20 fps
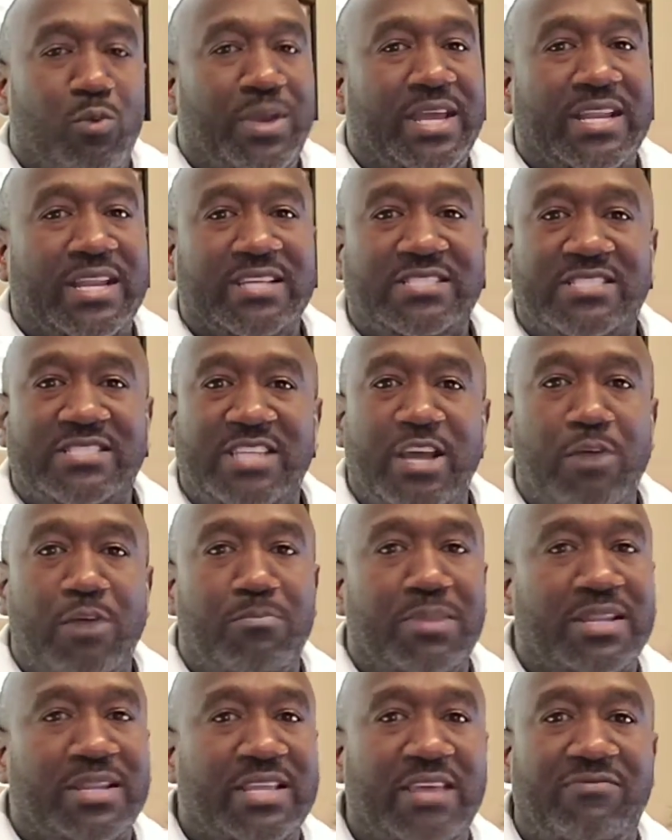We can
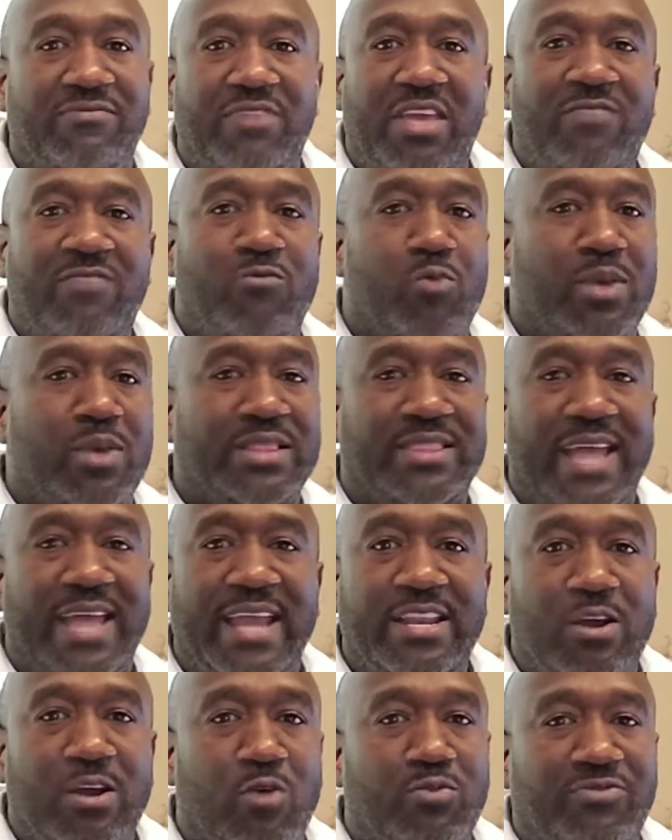instill belief even when
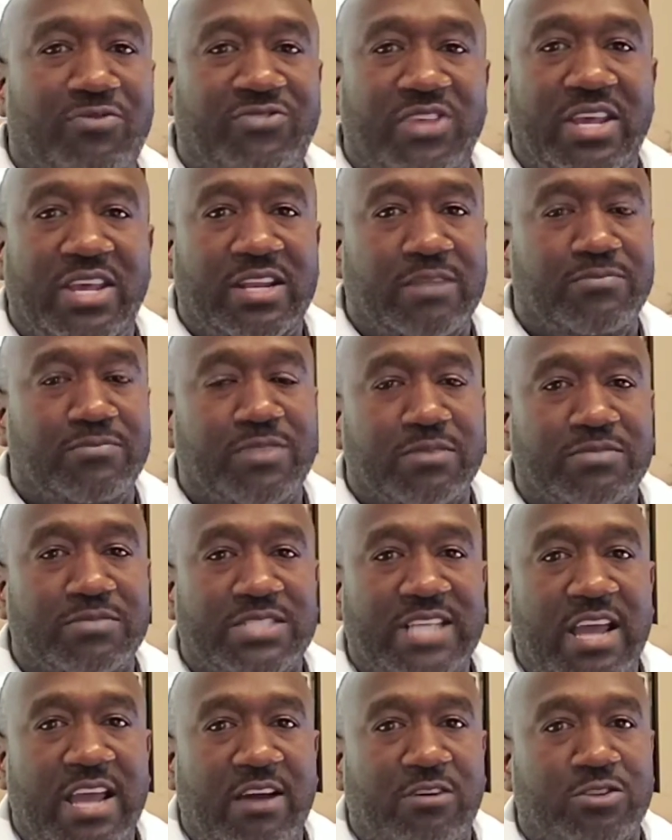they don't see them
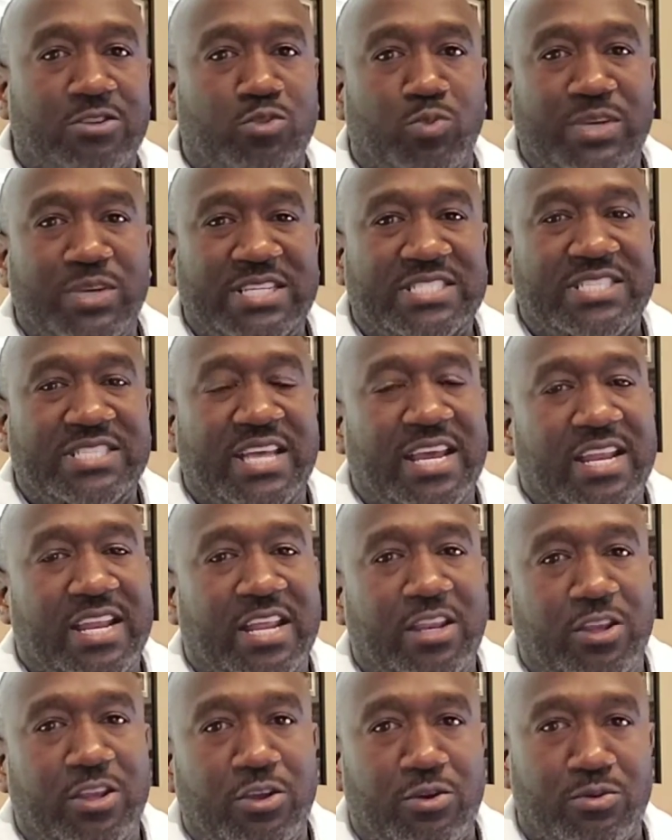themselves, we
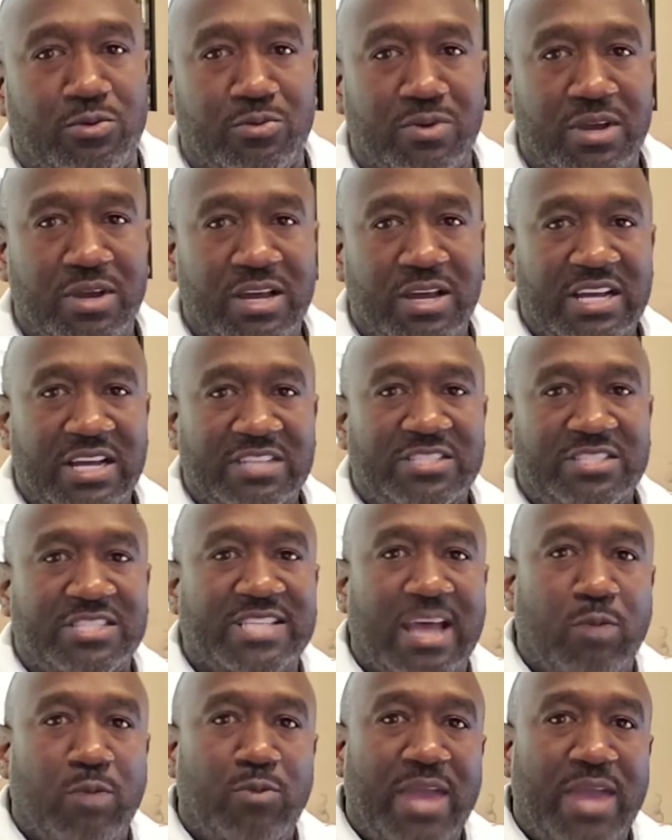see it in you.
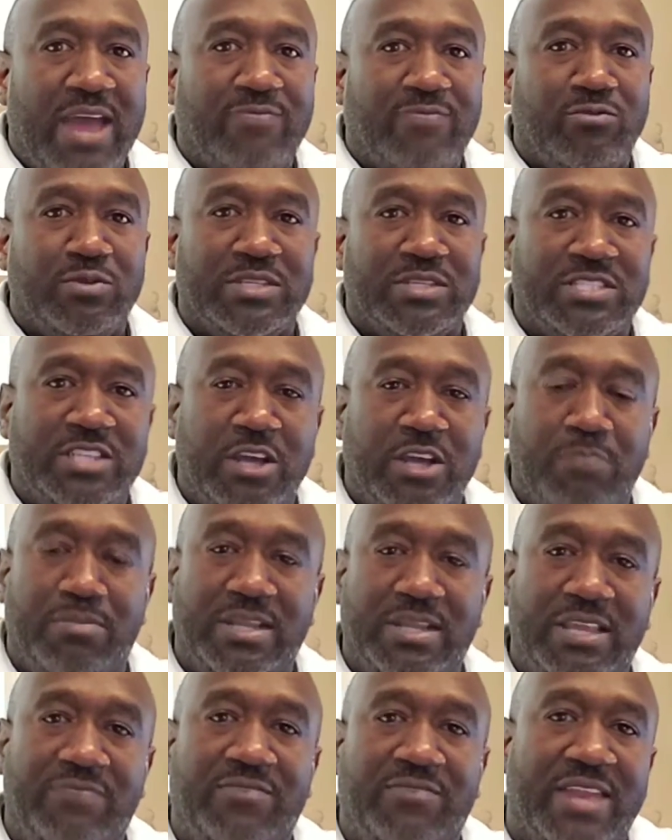Just like we have to
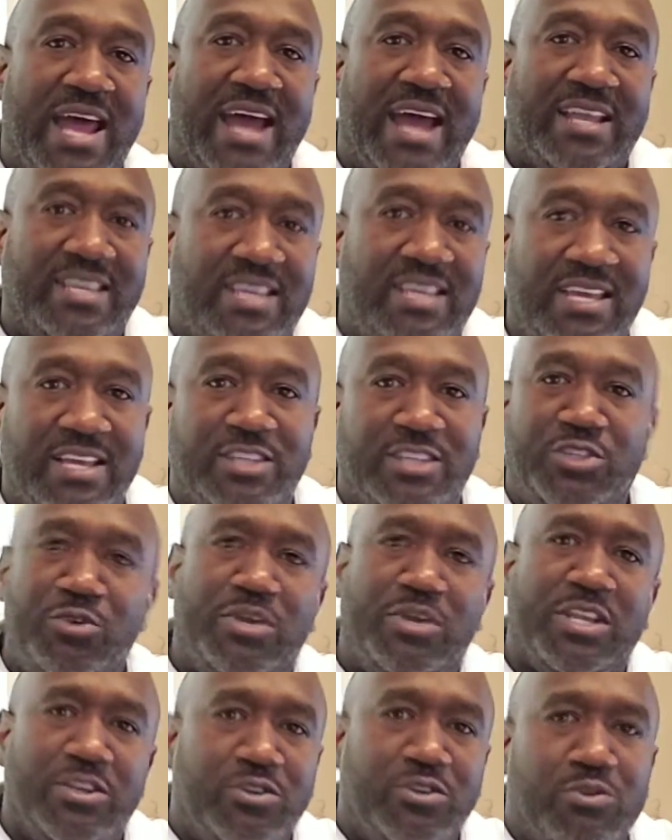instill belief in our
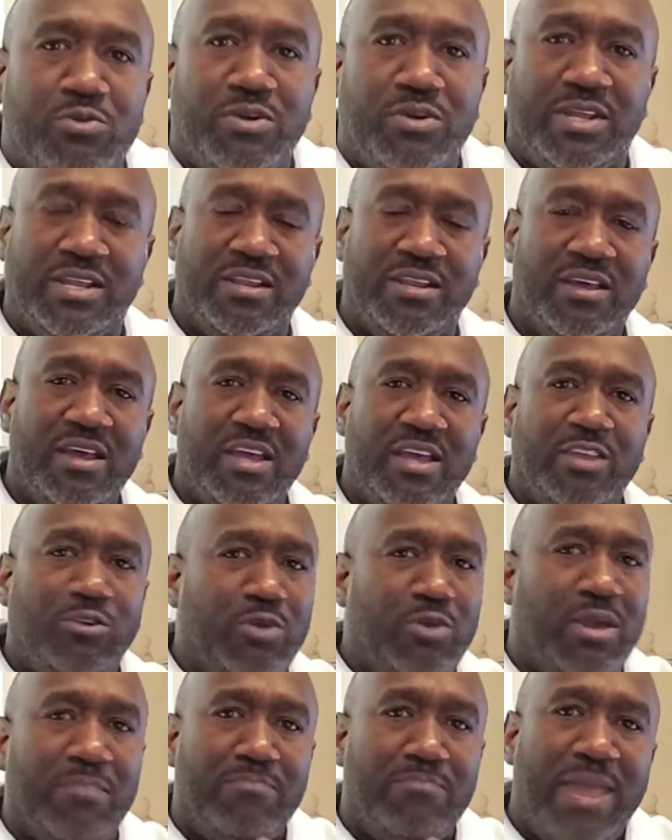kids. You can do it.
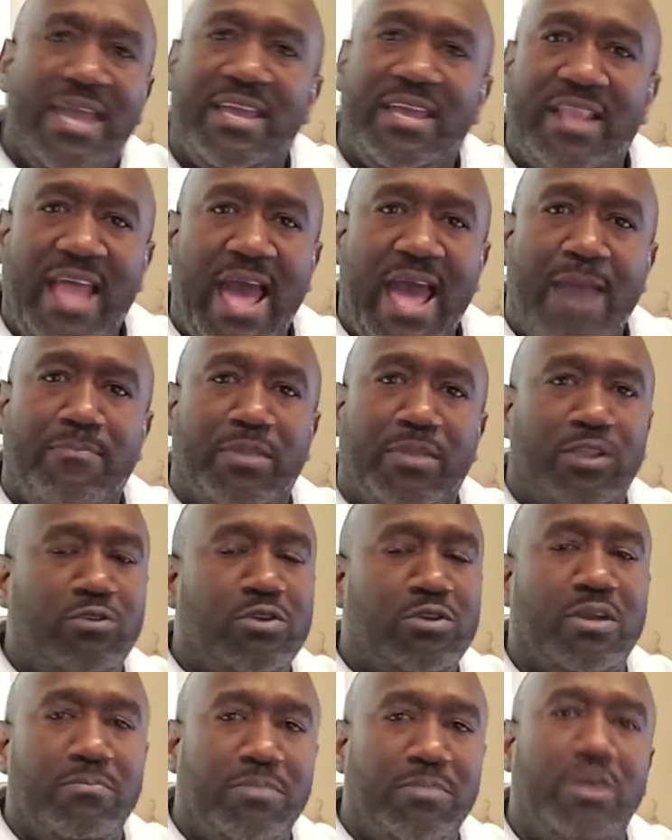You can make it
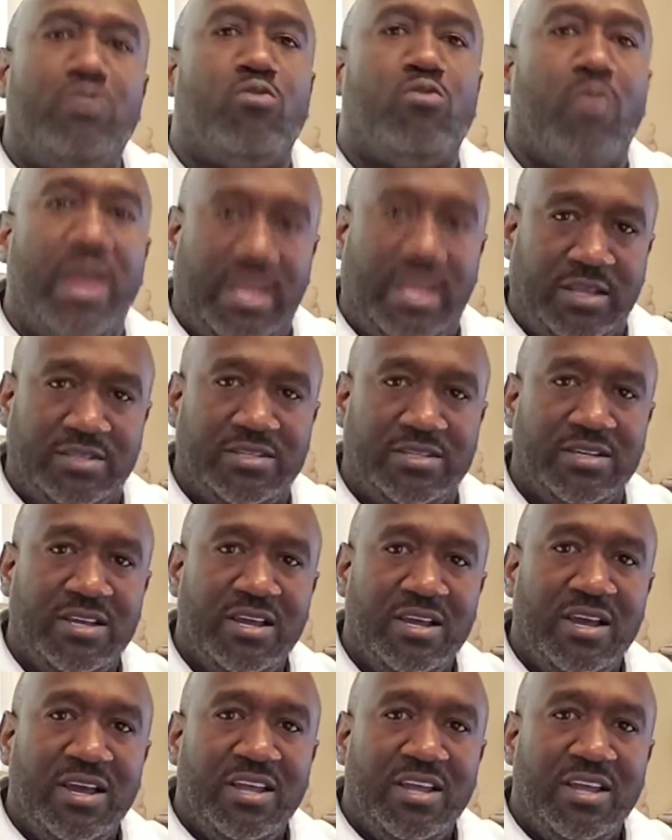happen. You can be great.